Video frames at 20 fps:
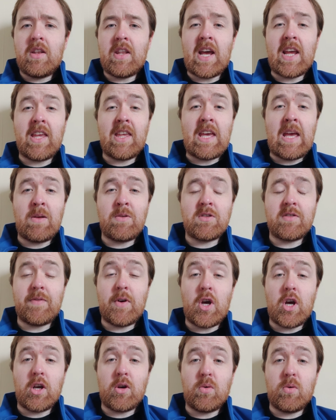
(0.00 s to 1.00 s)
Nine games
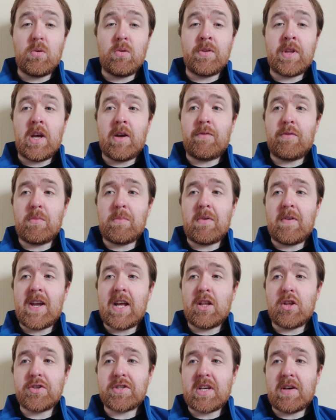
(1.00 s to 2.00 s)
without a goal now for
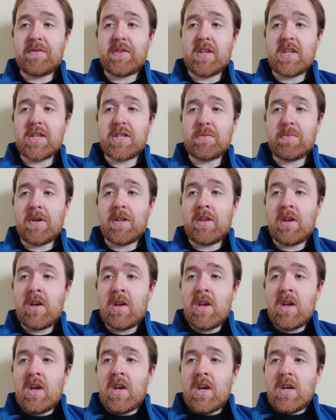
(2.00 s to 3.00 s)
Morelos after this one.
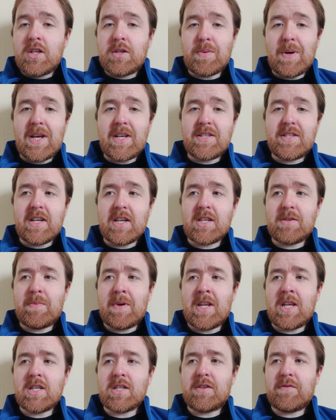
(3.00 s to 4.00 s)
26
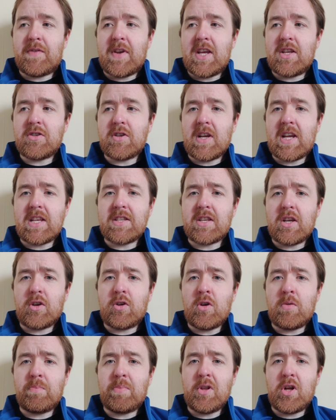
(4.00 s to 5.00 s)
minutes, Fraser gets a
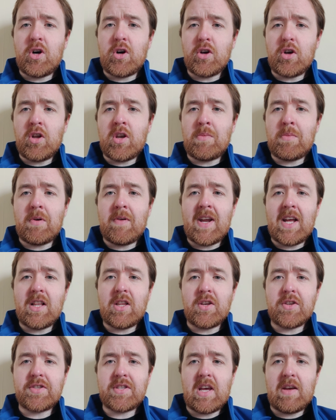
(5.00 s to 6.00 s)
good block on a
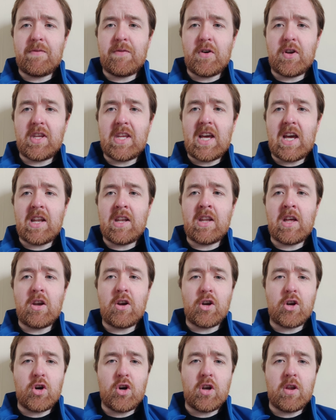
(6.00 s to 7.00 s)
Morelos effort, yet
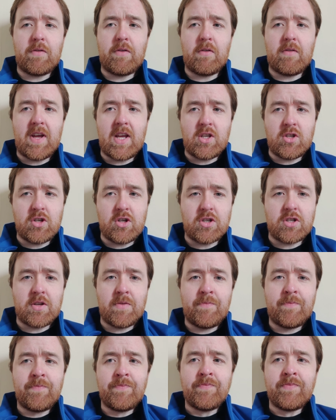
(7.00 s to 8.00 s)
another corner for
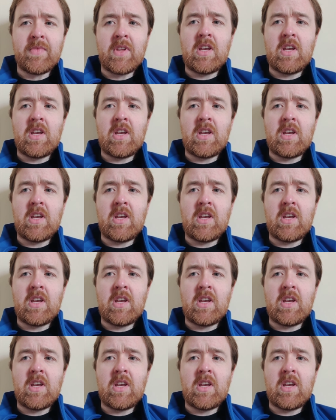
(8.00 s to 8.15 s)
Rangers.